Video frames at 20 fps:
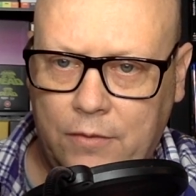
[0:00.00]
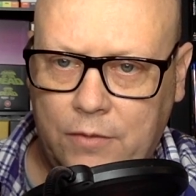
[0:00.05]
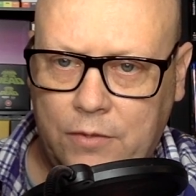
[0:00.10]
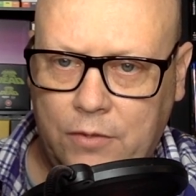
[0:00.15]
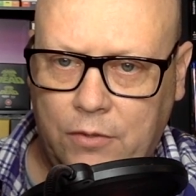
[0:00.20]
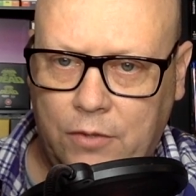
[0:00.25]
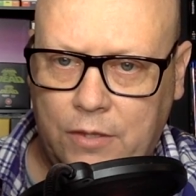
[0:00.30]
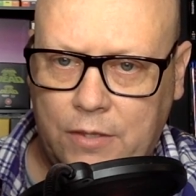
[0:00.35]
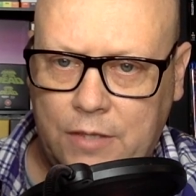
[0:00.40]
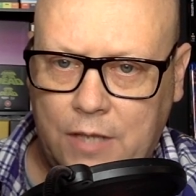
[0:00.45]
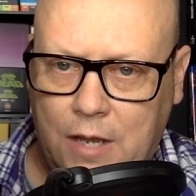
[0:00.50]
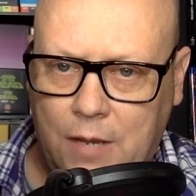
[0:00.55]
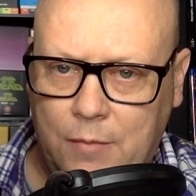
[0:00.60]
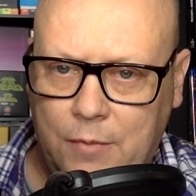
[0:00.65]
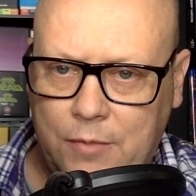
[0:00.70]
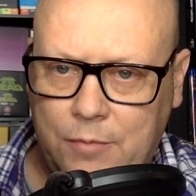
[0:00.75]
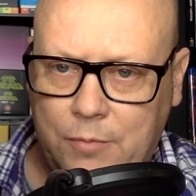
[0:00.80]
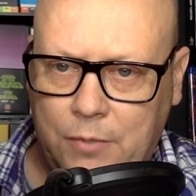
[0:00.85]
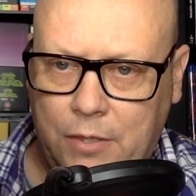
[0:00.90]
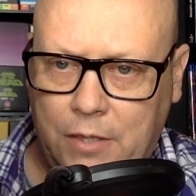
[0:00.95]
So the
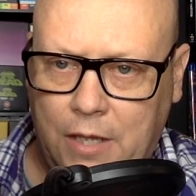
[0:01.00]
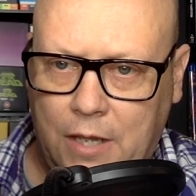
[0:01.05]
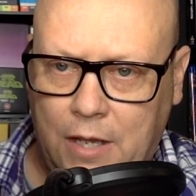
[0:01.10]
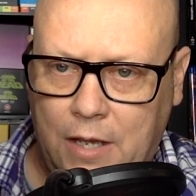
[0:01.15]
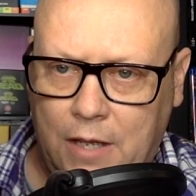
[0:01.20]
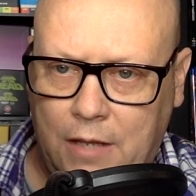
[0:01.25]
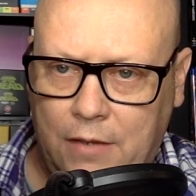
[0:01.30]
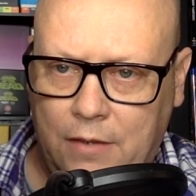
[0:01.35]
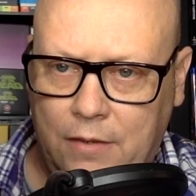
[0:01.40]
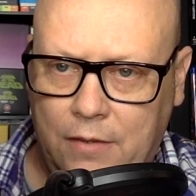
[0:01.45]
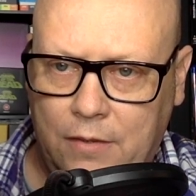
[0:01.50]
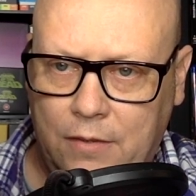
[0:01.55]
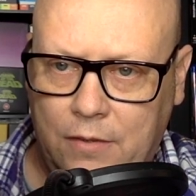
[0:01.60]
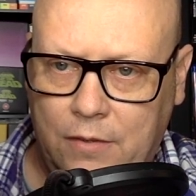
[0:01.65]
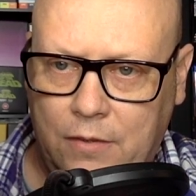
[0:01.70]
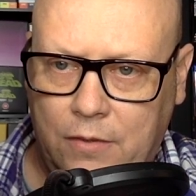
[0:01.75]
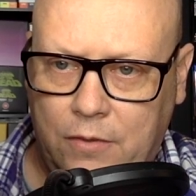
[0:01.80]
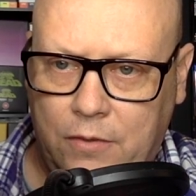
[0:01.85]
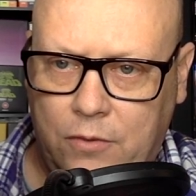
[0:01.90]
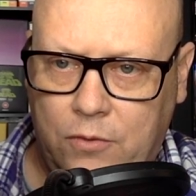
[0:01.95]
Thomas Millan,
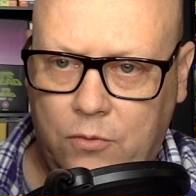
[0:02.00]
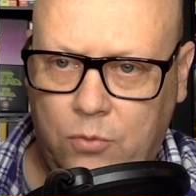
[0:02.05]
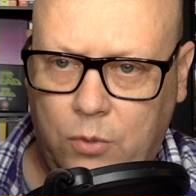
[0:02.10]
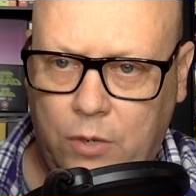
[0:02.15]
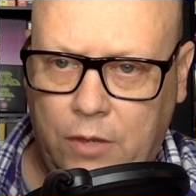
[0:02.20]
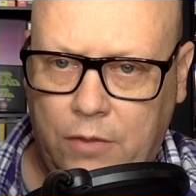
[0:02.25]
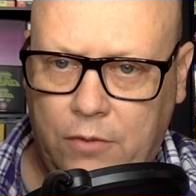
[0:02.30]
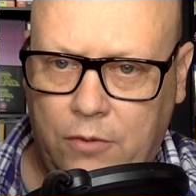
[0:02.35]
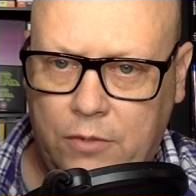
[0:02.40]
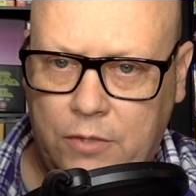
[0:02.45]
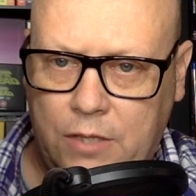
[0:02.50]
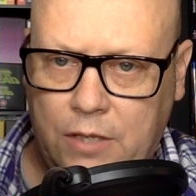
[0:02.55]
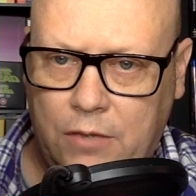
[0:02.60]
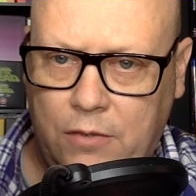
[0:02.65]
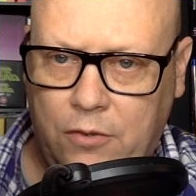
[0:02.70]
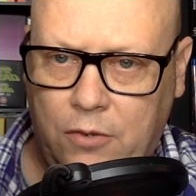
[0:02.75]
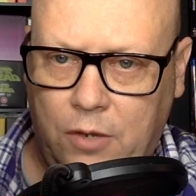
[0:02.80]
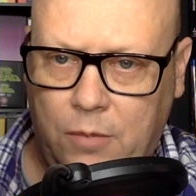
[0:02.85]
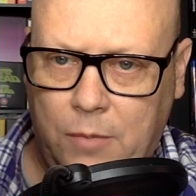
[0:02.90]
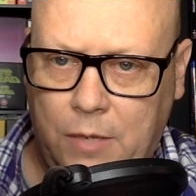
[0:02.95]
2013,
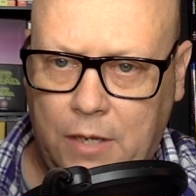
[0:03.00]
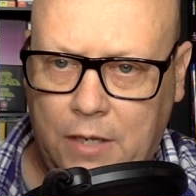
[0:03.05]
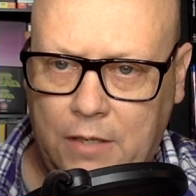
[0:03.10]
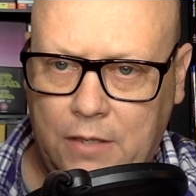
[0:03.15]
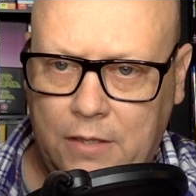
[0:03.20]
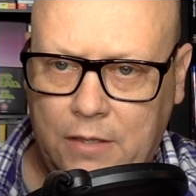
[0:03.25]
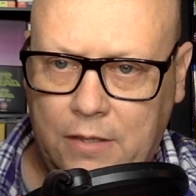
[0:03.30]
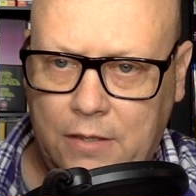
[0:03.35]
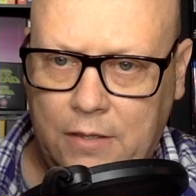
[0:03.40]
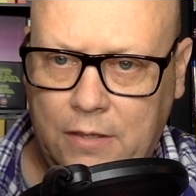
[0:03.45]
30-minute,